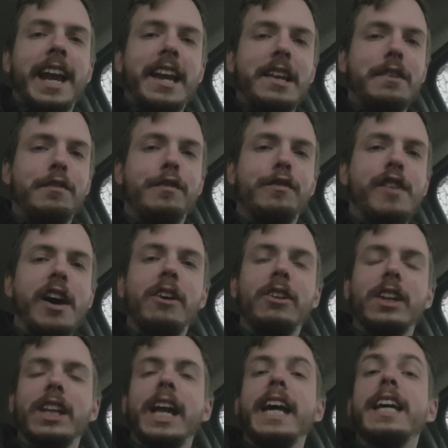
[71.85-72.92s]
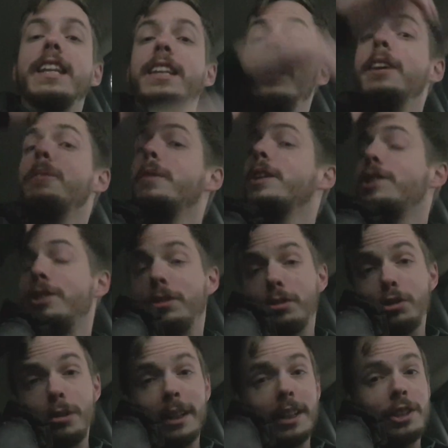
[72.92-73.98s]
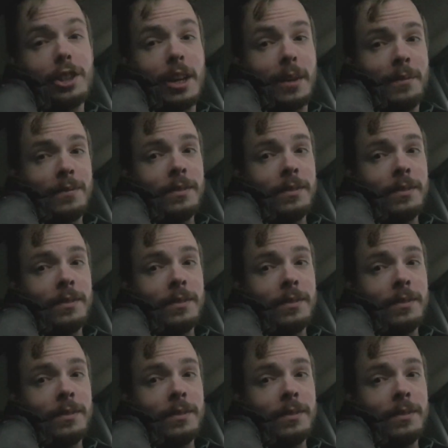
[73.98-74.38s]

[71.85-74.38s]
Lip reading: and it felt like the original trilogy.